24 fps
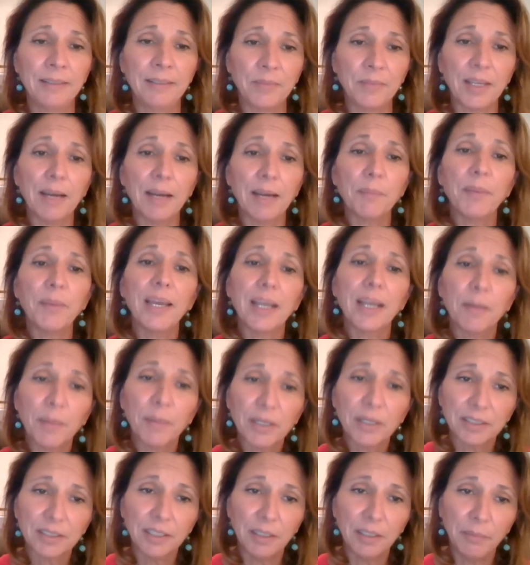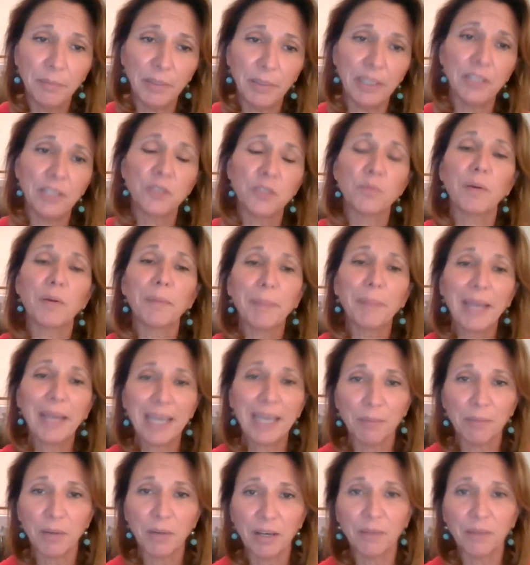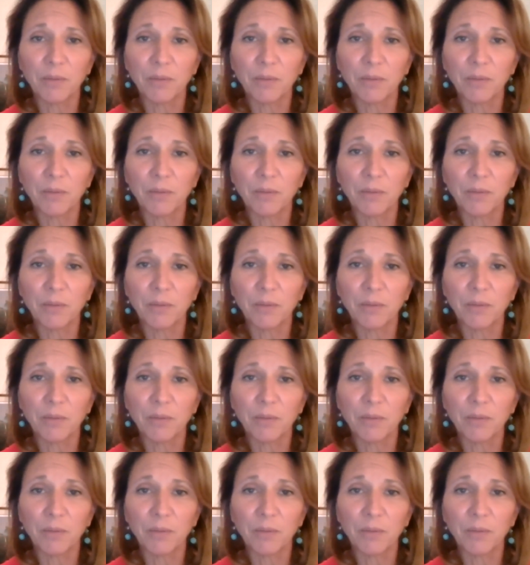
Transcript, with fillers: not Panama City Beach, but Panama.